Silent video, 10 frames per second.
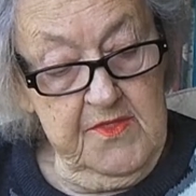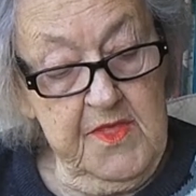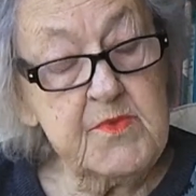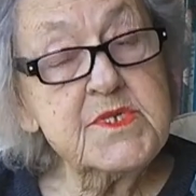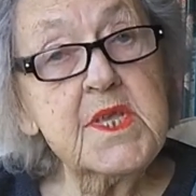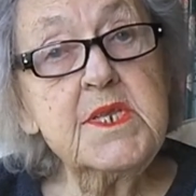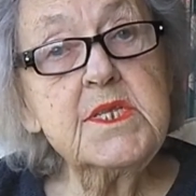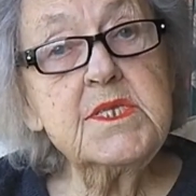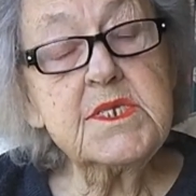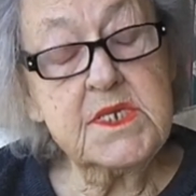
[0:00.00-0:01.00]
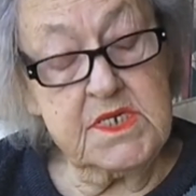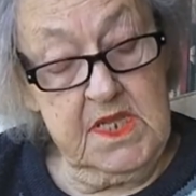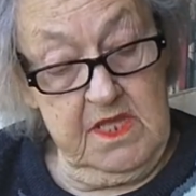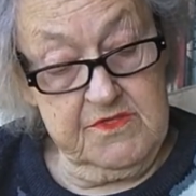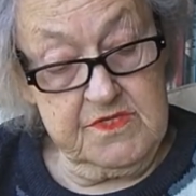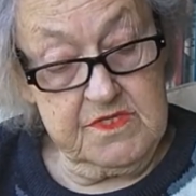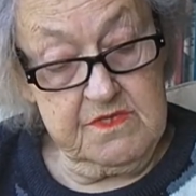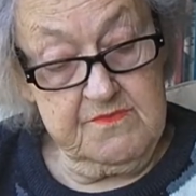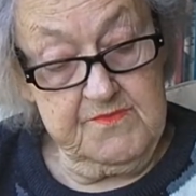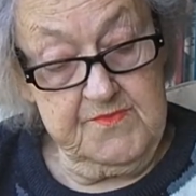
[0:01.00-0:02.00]
They were sentenced to
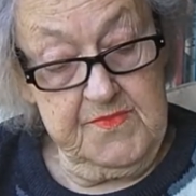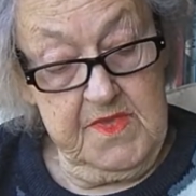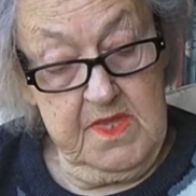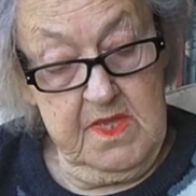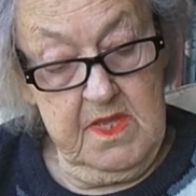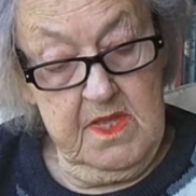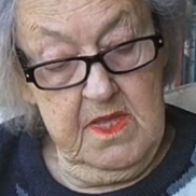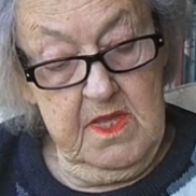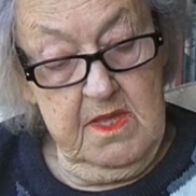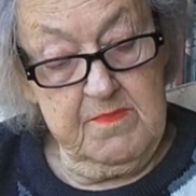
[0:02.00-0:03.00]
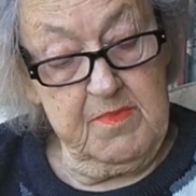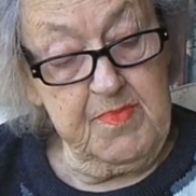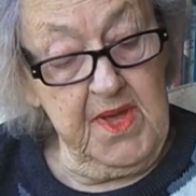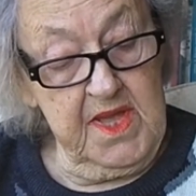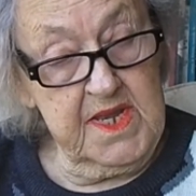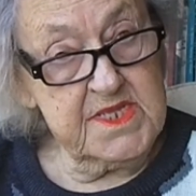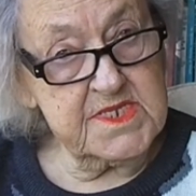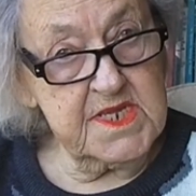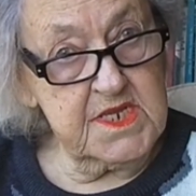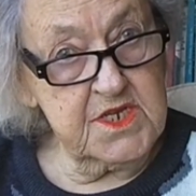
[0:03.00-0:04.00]
death, but Pilate
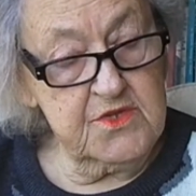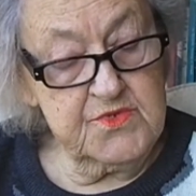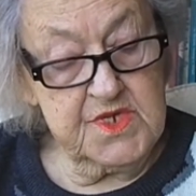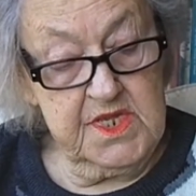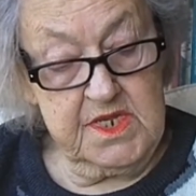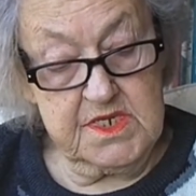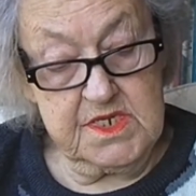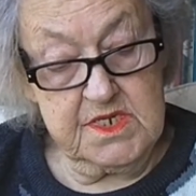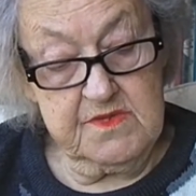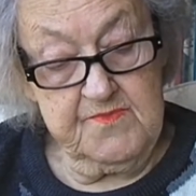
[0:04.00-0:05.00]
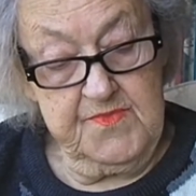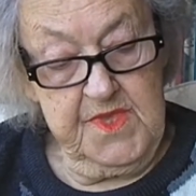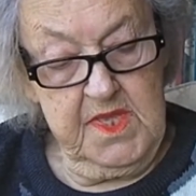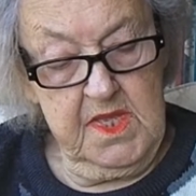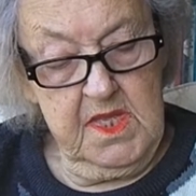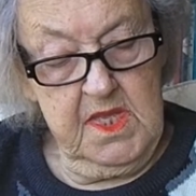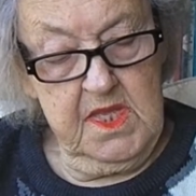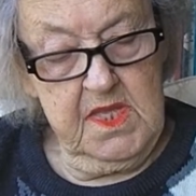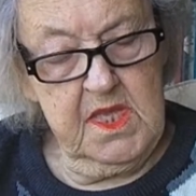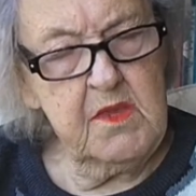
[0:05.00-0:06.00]
set no date.
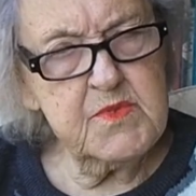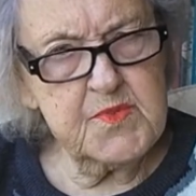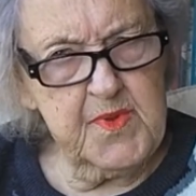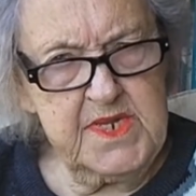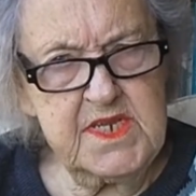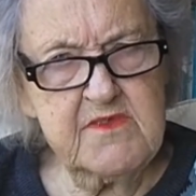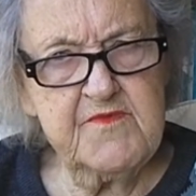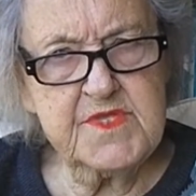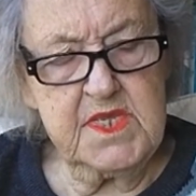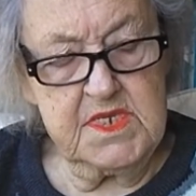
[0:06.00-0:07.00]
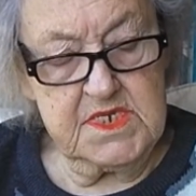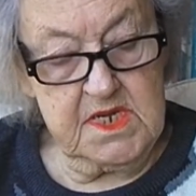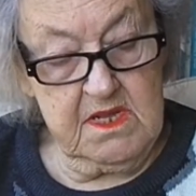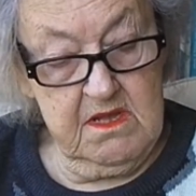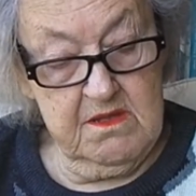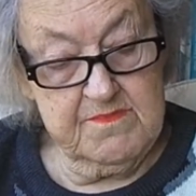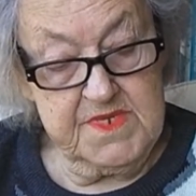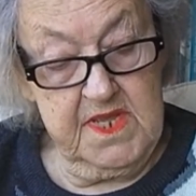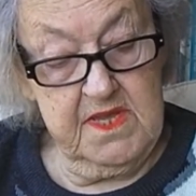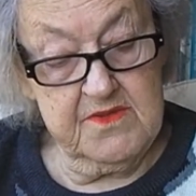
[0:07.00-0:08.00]
He was waiting for things to calm
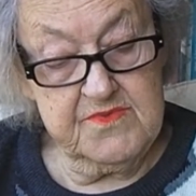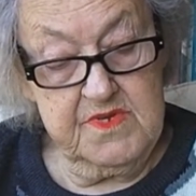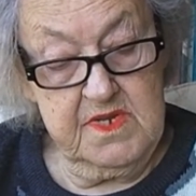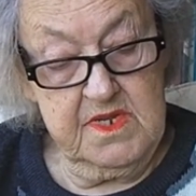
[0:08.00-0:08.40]
down.